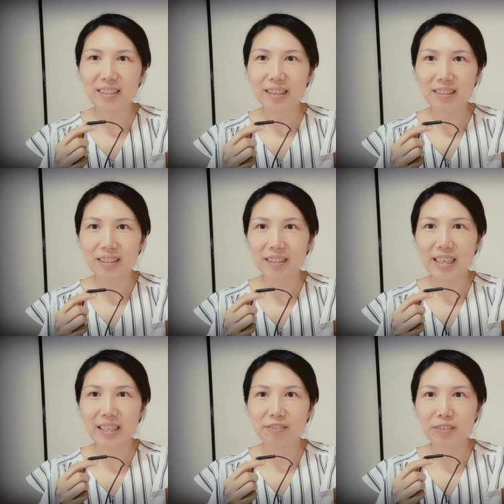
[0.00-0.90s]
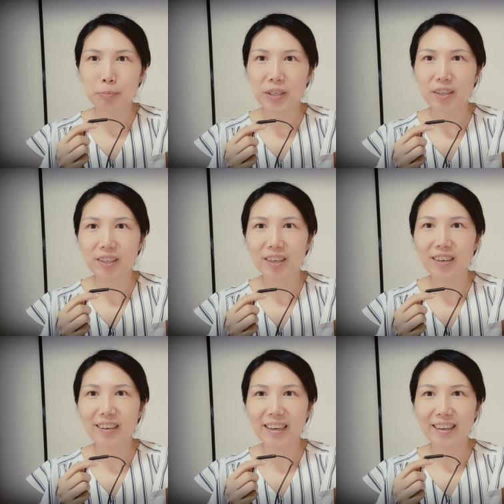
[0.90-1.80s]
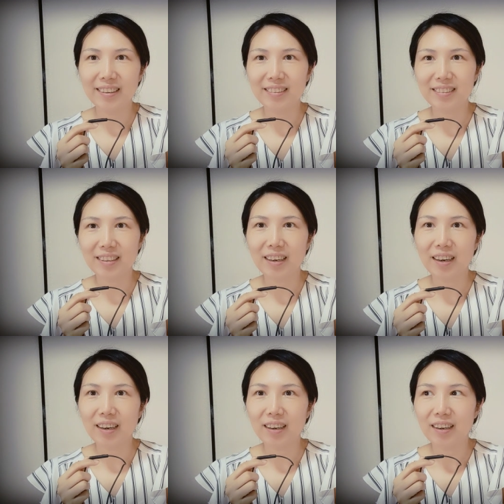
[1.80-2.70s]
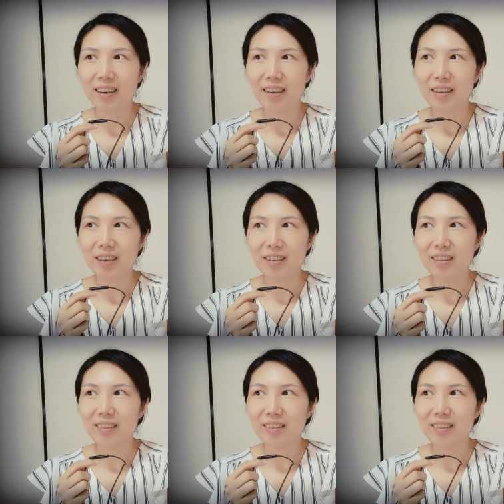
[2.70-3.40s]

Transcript: as a native speaker, and uh, uh,